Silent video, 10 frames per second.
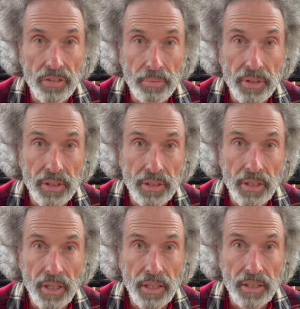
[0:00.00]
something
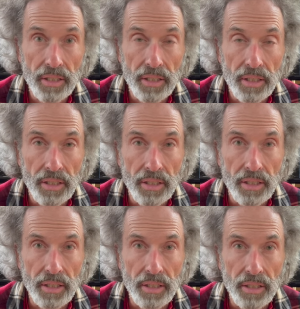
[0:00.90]
that
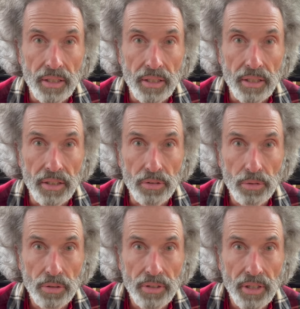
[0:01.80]
is
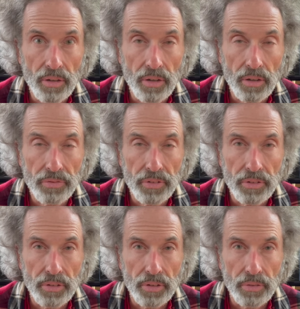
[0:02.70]
looked at
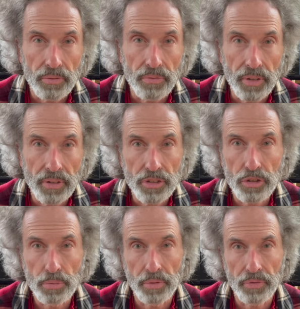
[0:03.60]
often very
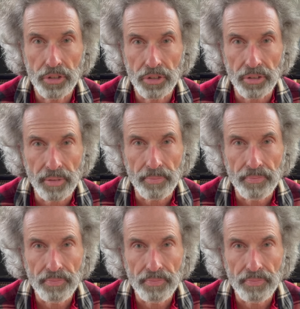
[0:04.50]
superficially.